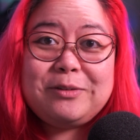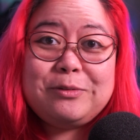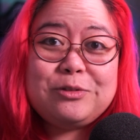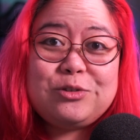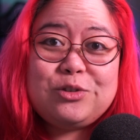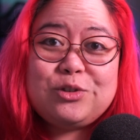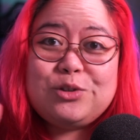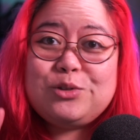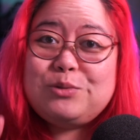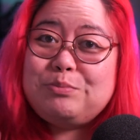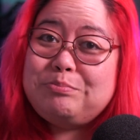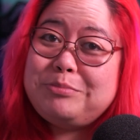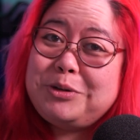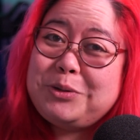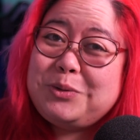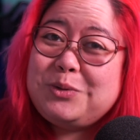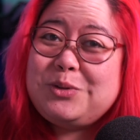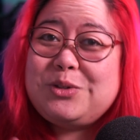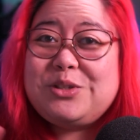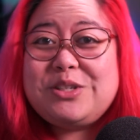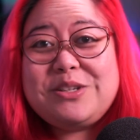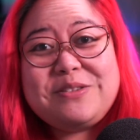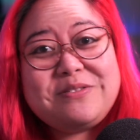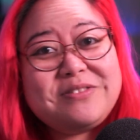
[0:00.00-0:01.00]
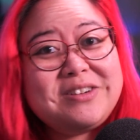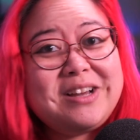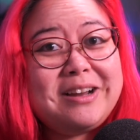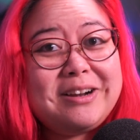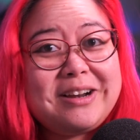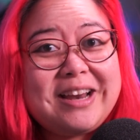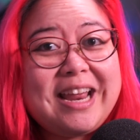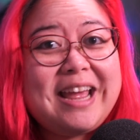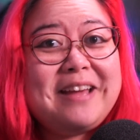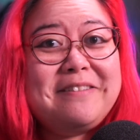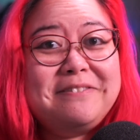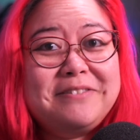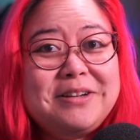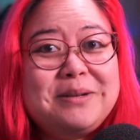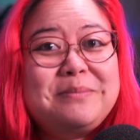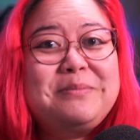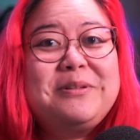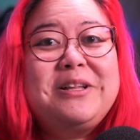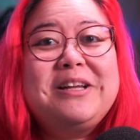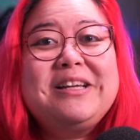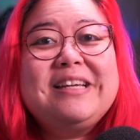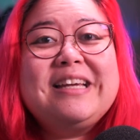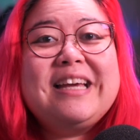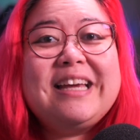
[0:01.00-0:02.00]
which is most, if not every
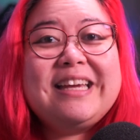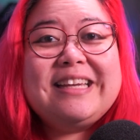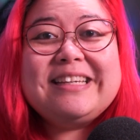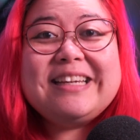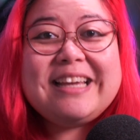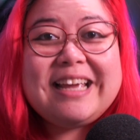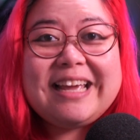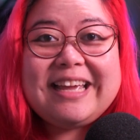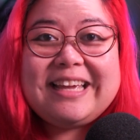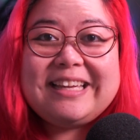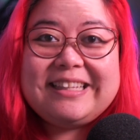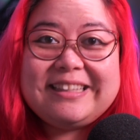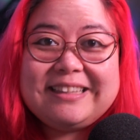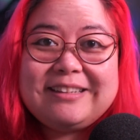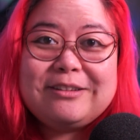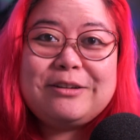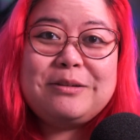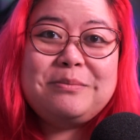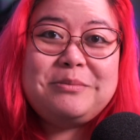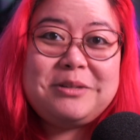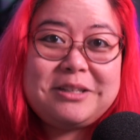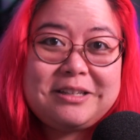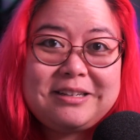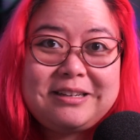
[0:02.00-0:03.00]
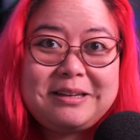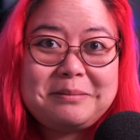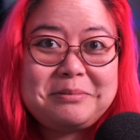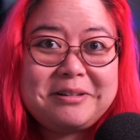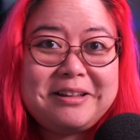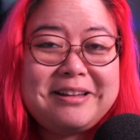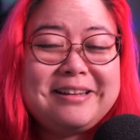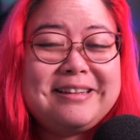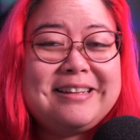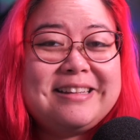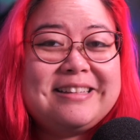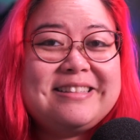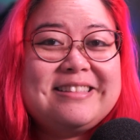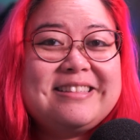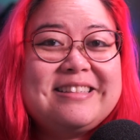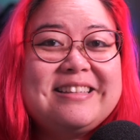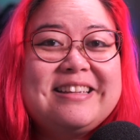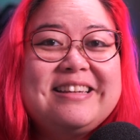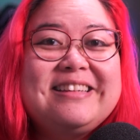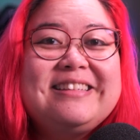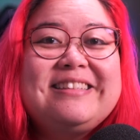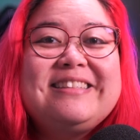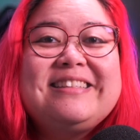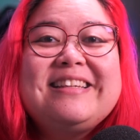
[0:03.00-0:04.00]
plugin in the community plugins
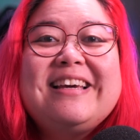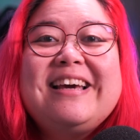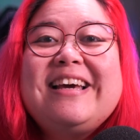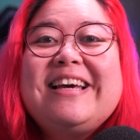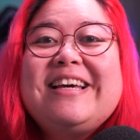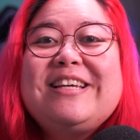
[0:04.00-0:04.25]
list,